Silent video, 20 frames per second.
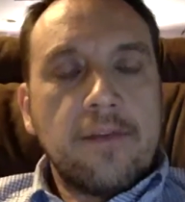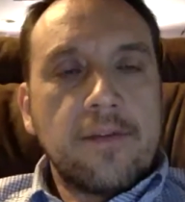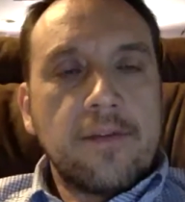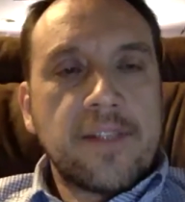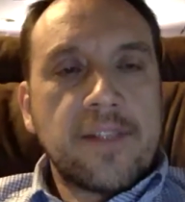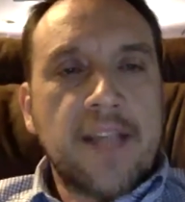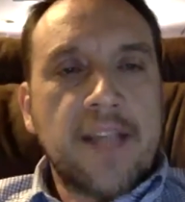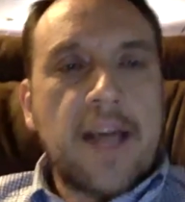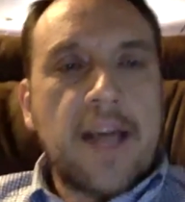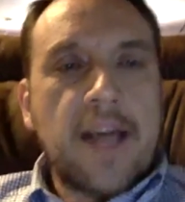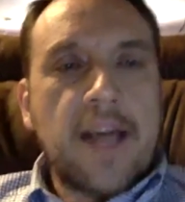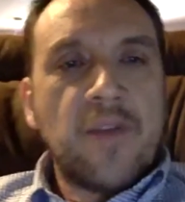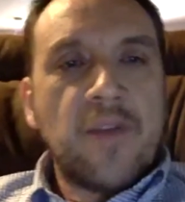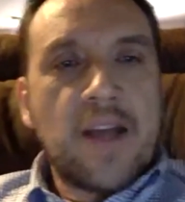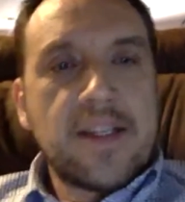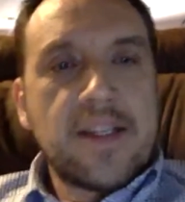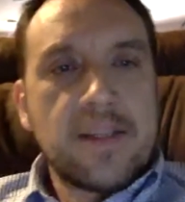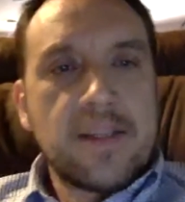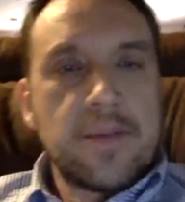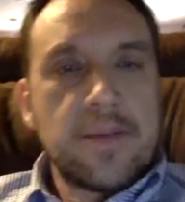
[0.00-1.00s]

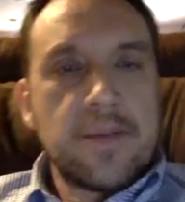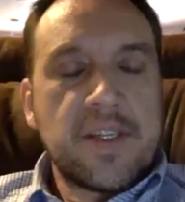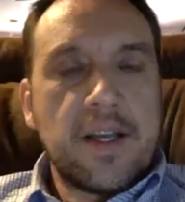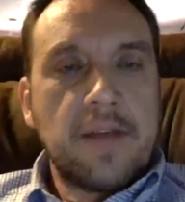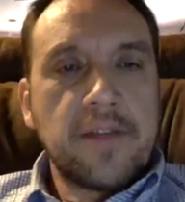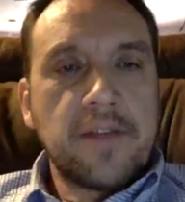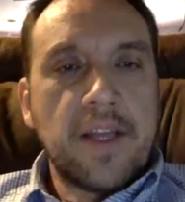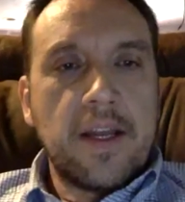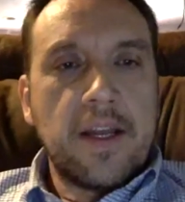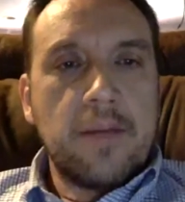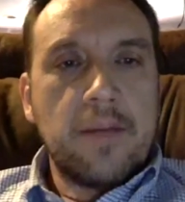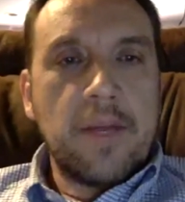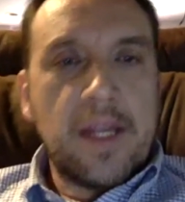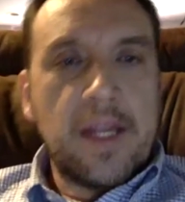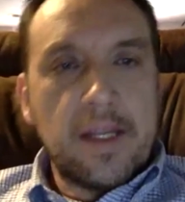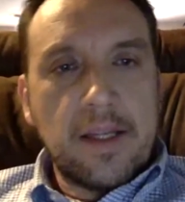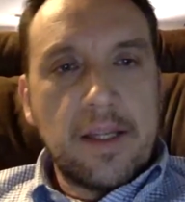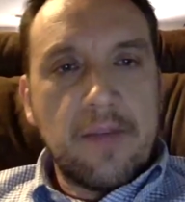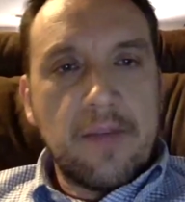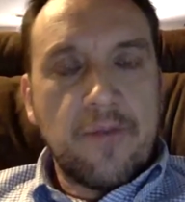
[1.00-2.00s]
satisfies themselves, and
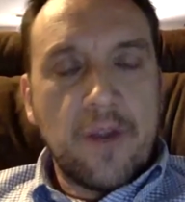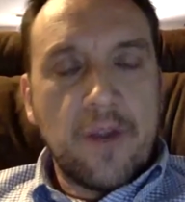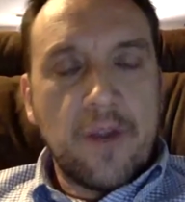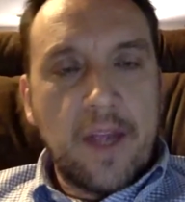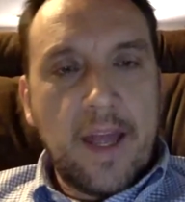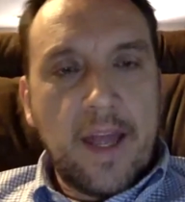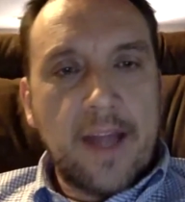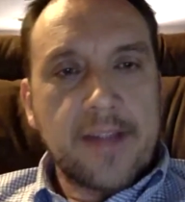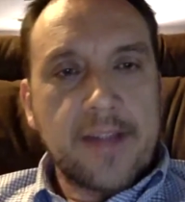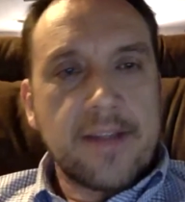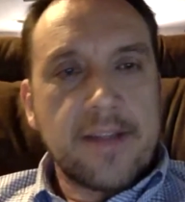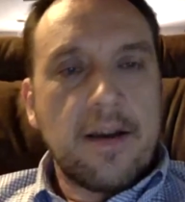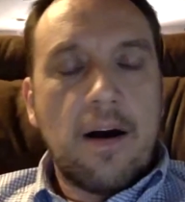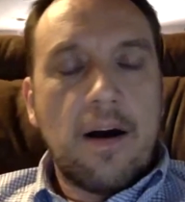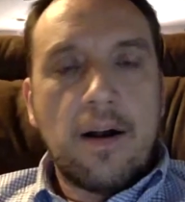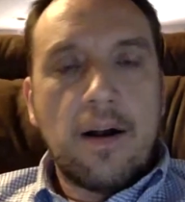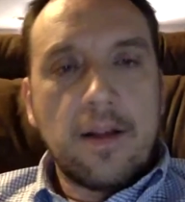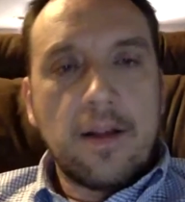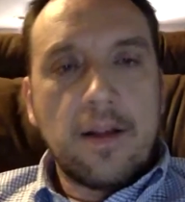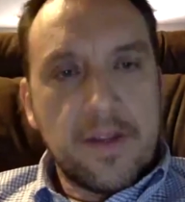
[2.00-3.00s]
immediately forgets
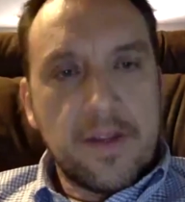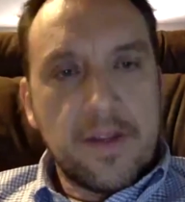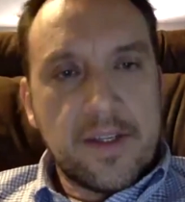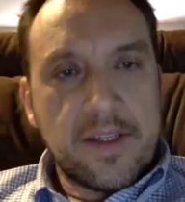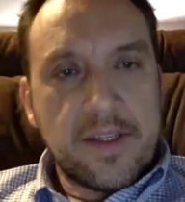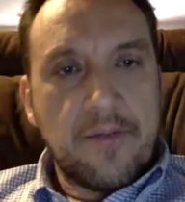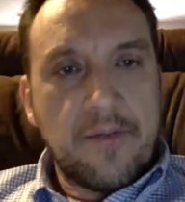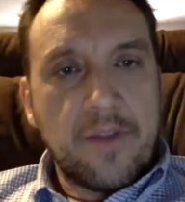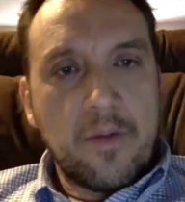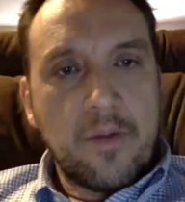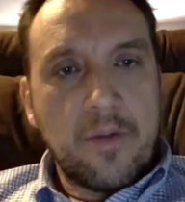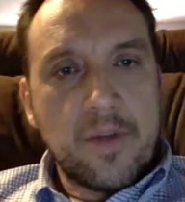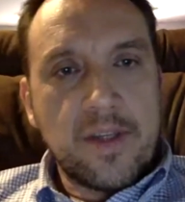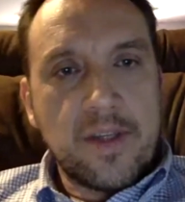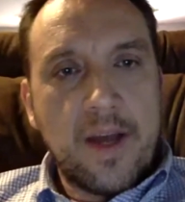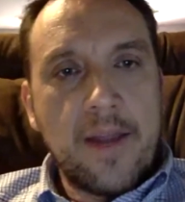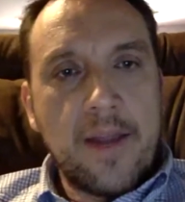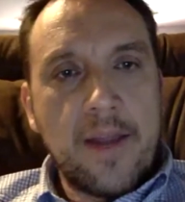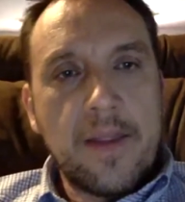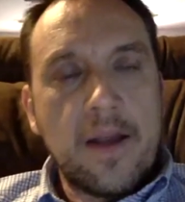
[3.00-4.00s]
all of the stuff that was
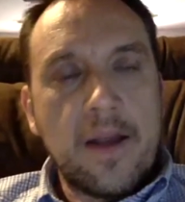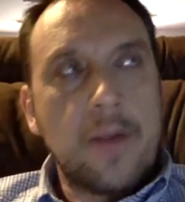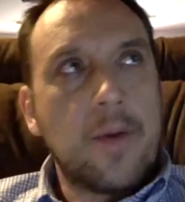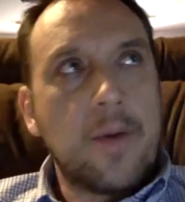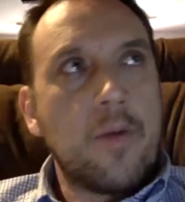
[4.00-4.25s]
on there.